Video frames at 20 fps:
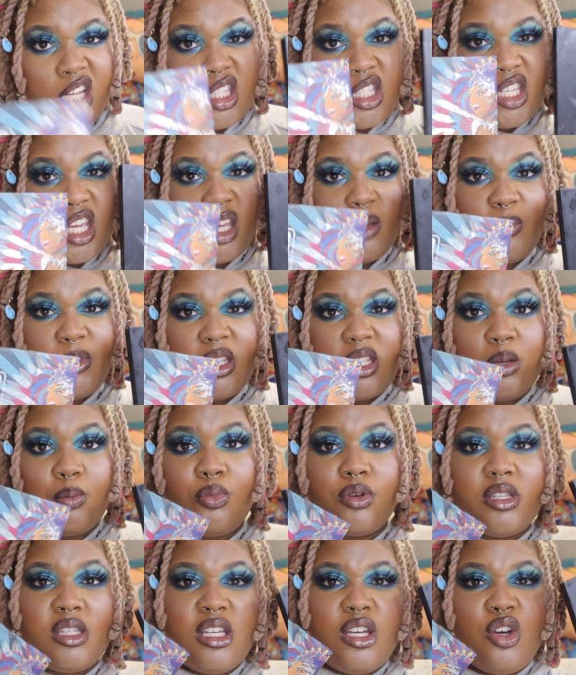Take Me to
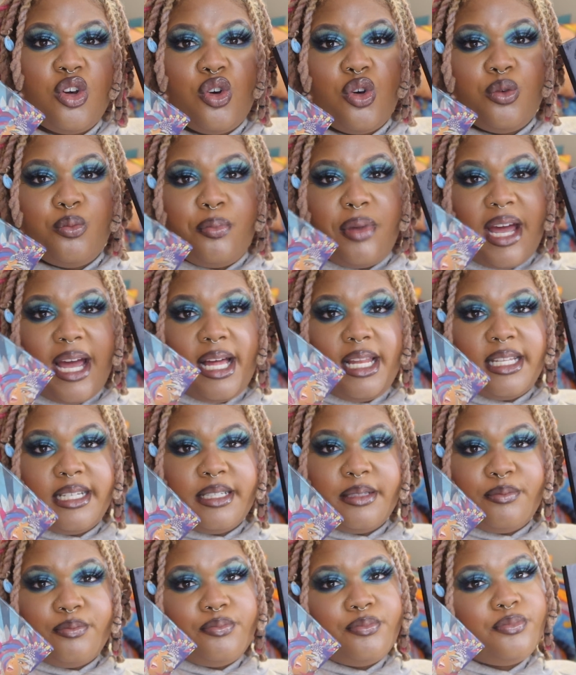Brazil
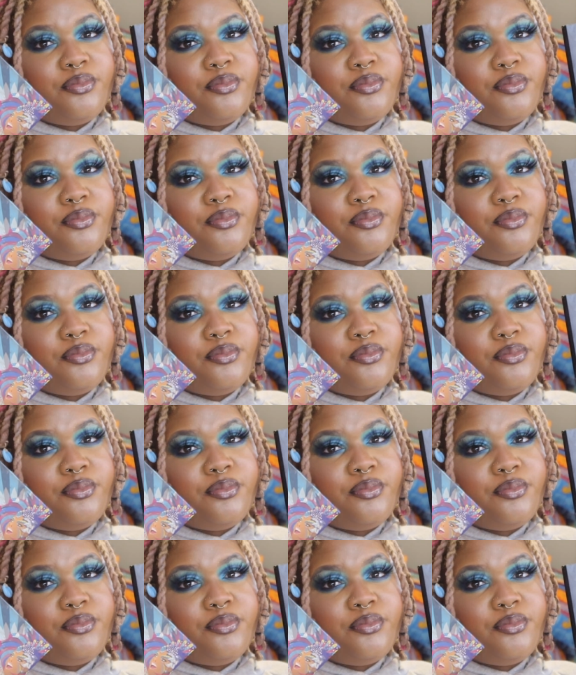palette.